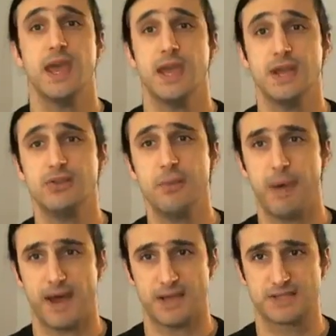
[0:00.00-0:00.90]
In the
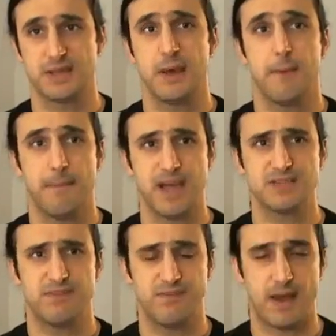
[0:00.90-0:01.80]
past, mass
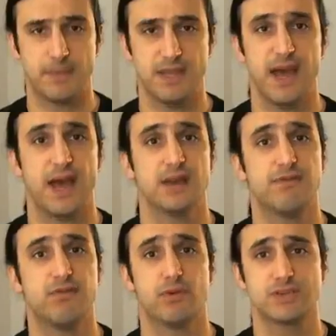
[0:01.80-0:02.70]
famine and
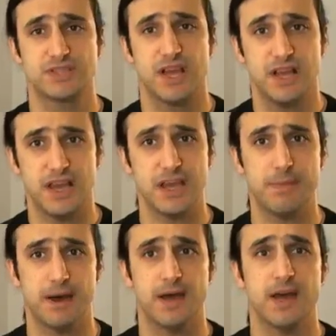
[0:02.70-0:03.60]
forced
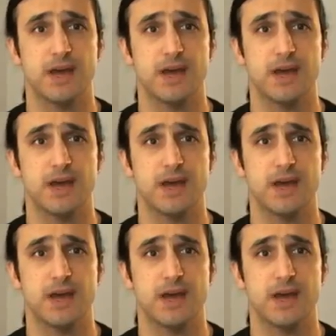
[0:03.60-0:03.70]
labour